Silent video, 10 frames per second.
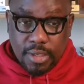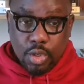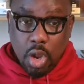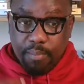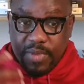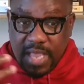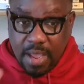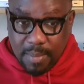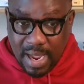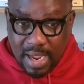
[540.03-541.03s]
your
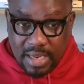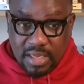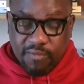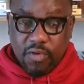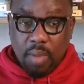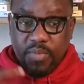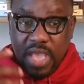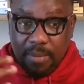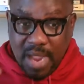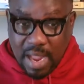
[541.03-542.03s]
BMI, if your
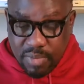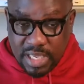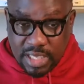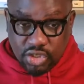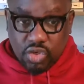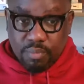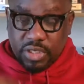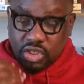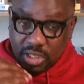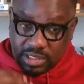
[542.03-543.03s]
BMI begins to be
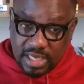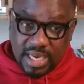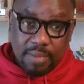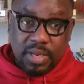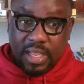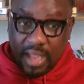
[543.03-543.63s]
sustainably